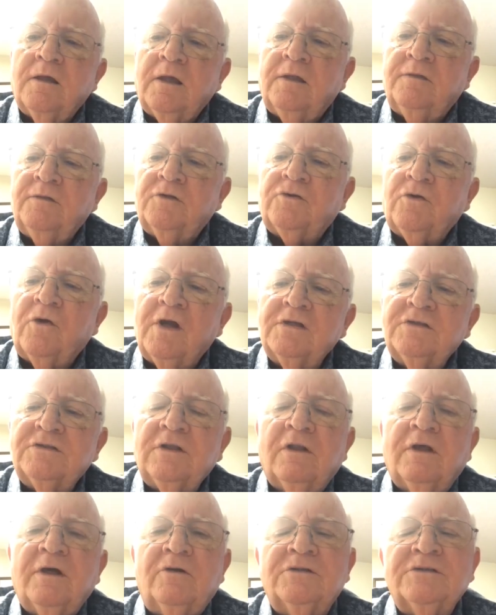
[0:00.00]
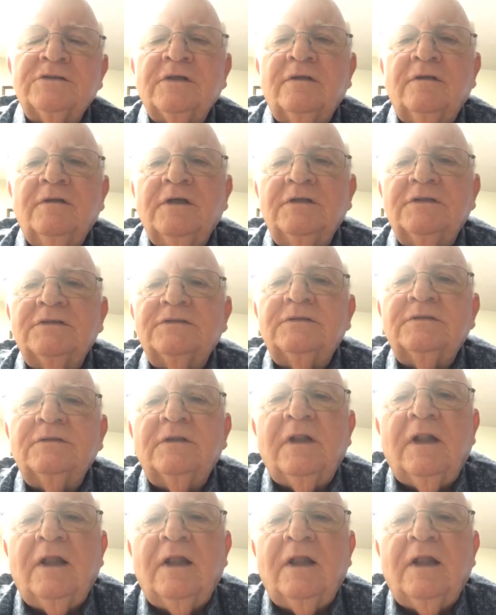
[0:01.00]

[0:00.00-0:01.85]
And the translator said, this